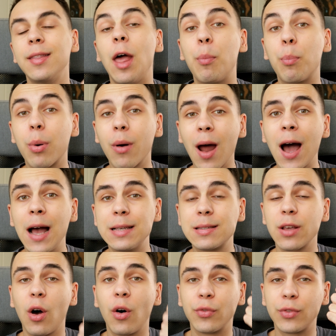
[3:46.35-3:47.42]
the
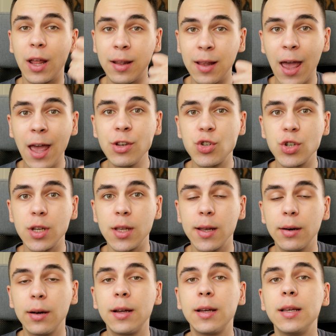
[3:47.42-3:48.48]
price of that
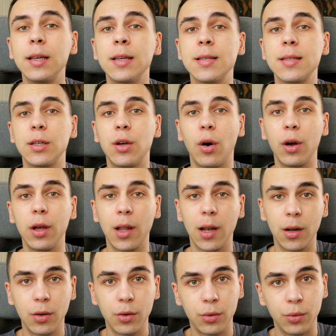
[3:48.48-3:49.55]
engineer is going
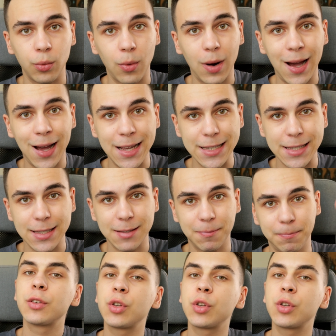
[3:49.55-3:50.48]
to rise.